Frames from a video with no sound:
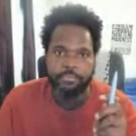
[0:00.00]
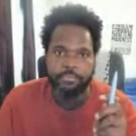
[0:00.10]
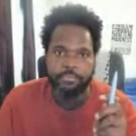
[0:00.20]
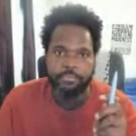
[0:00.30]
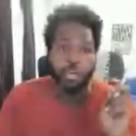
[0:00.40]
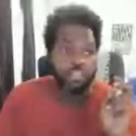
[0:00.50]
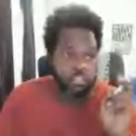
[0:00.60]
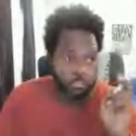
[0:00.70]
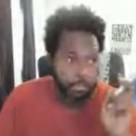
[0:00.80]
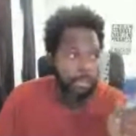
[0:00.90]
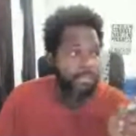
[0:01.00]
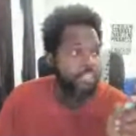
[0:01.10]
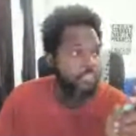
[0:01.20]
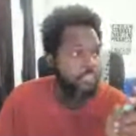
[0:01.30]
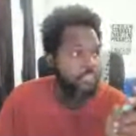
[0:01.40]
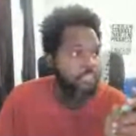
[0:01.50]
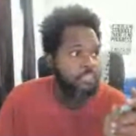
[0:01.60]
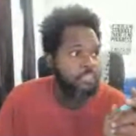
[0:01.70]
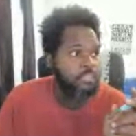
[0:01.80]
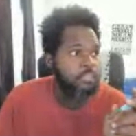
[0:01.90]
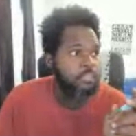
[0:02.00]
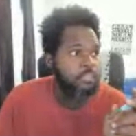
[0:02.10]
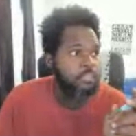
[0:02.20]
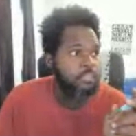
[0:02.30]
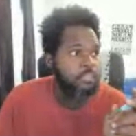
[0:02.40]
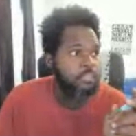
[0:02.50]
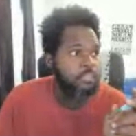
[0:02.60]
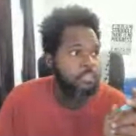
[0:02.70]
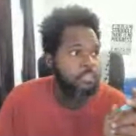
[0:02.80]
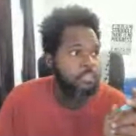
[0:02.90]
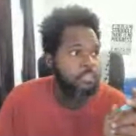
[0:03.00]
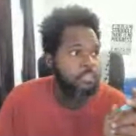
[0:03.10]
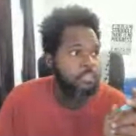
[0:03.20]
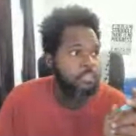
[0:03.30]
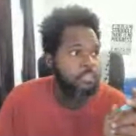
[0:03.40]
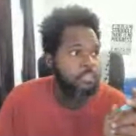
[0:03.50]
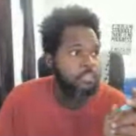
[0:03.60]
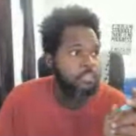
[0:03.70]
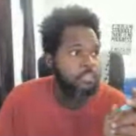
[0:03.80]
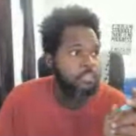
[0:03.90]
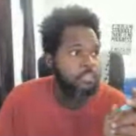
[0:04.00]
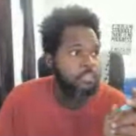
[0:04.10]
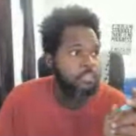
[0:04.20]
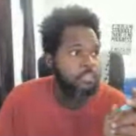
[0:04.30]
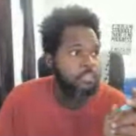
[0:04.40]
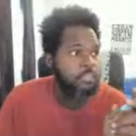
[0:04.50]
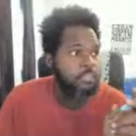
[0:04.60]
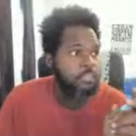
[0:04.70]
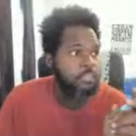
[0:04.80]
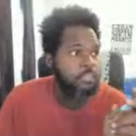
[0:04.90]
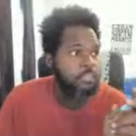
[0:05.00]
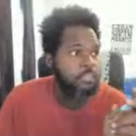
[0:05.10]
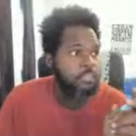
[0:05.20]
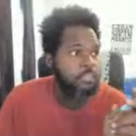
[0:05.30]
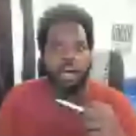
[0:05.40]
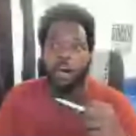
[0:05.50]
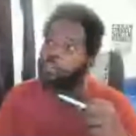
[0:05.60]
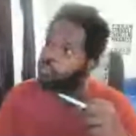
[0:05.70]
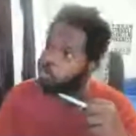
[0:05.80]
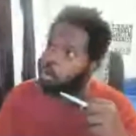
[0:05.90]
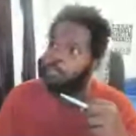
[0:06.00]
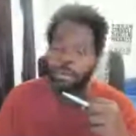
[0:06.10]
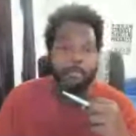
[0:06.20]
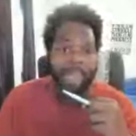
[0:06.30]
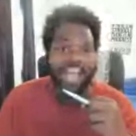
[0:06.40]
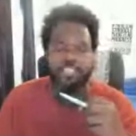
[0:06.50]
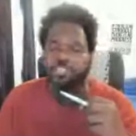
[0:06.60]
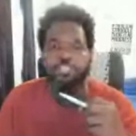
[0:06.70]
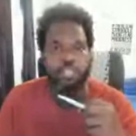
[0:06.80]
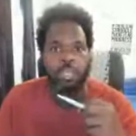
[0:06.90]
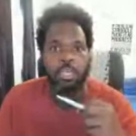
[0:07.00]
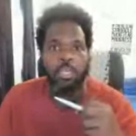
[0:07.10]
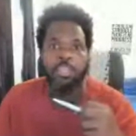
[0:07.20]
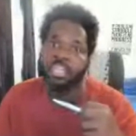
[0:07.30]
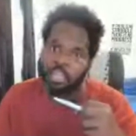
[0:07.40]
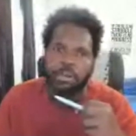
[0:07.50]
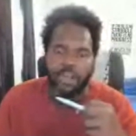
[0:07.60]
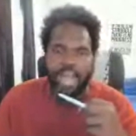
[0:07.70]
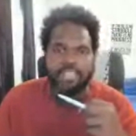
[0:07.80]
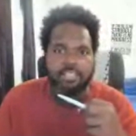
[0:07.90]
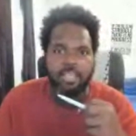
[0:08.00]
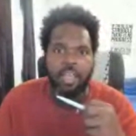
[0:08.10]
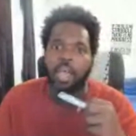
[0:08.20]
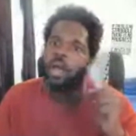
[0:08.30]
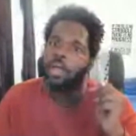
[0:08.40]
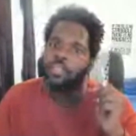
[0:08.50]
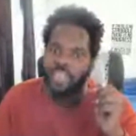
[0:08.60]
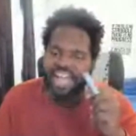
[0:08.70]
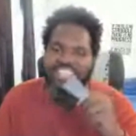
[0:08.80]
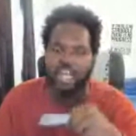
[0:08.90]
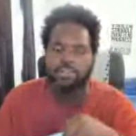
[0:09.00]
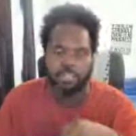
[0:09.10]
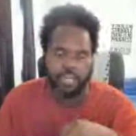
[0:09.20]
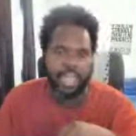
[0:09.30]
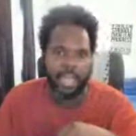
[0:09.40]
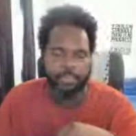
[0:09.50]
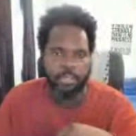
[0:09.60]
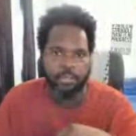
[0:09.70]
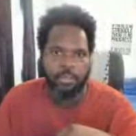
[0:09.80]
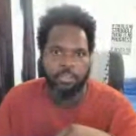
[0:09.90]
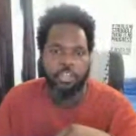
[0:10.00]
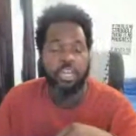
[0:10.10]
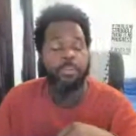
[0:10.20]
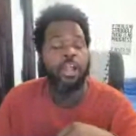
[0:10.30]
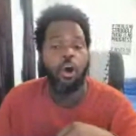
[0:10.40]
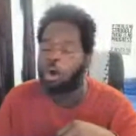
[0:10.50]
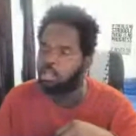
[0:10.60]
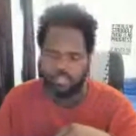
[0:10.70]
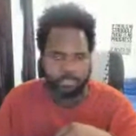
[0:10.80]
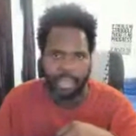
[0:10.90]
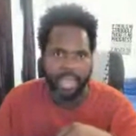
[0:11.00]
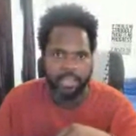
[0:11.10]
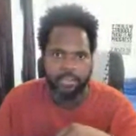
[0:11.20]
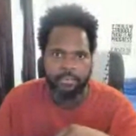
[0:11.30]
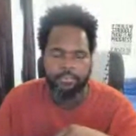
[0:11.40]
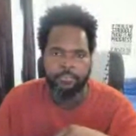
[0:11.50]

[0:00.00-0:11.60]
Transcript: Because whether it's the Republicans or their co workers under the corporate masters, the Democrats, that's how it's going to happen. They're going to put all of us back.